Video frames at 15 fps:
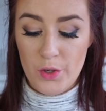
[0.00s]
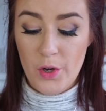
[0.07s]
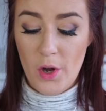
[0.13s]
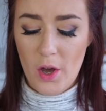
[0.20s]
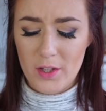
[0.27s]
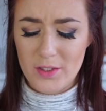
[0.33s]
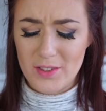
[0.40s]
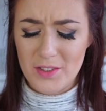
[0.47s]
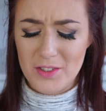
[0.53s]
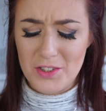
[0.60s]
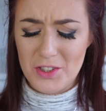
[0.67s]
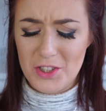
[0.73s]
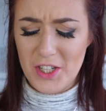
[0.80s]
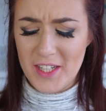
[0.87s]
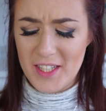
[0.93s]
not
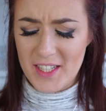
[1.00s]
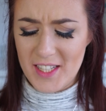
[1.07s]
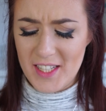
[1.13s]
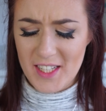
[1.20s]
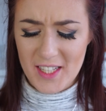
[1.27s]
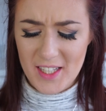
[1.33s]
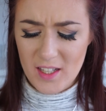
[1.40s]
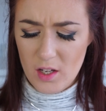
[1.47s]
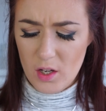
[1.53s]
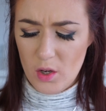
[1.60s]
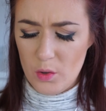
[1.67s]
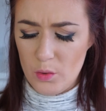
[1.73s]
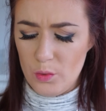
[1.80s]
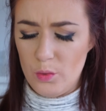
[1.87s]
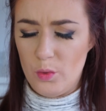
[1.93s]
streaky.
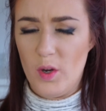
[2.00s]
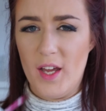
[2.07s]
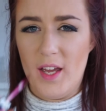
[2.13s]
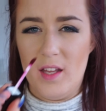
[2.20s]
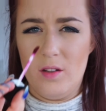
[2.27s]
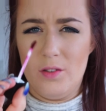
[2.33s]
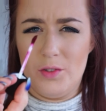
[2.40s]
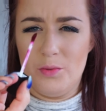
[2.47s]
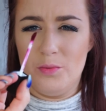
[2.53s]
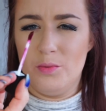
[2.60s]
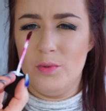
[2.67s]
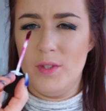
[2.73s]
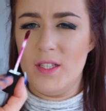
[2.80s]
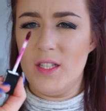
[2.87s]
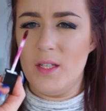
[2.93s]
Ooh, it looks
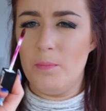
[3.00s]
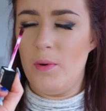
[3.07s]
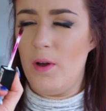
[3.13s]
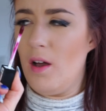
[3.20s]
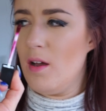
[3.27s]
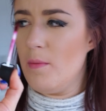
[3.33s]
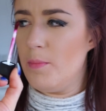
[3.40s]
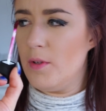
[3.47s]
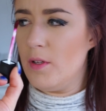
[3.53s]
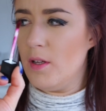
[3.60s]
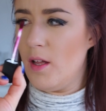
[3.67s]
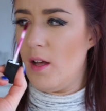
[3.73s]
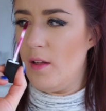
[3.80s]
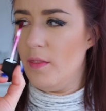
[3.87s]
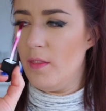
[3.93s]
really
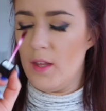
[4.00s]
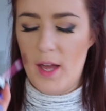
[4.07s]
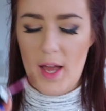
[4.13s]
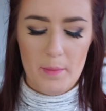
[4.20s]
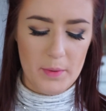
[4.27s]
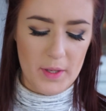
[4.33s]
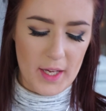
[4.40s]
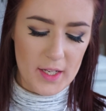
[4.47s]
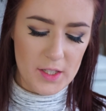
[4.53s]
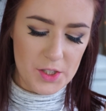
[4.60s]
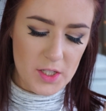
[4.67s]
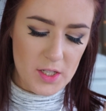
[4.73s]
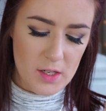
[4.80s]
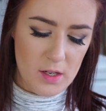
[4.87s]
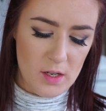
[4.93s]
purple on the
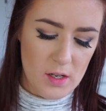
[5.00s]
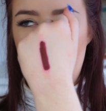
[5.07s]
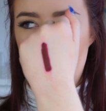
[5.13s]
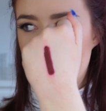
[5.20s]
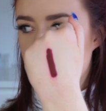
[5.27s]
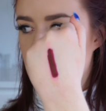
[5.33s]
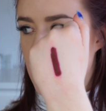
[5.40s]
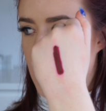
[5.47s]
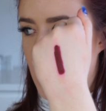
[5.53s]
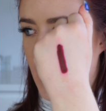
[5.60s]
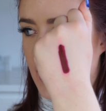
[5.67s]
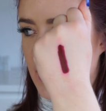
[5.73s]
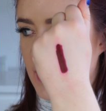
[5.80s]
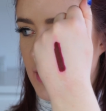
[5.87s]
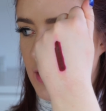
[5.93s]
application.
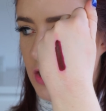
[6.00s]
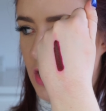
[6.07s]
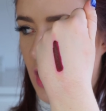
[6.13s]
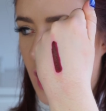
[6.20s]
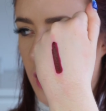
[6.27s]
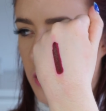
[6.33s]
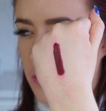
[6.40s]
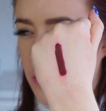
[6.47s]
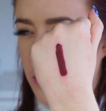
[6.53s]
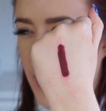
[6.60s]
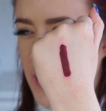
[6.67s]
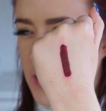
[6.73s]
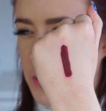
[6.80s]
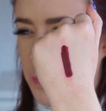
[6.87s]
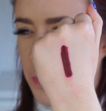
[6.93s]
Insanely dark,
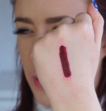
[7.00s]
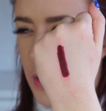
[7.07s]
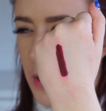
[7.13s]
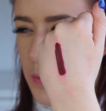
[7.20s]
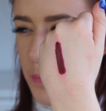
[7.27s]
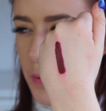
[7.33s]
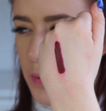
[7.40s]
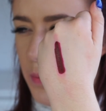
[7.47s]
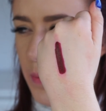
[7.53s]
rich, purple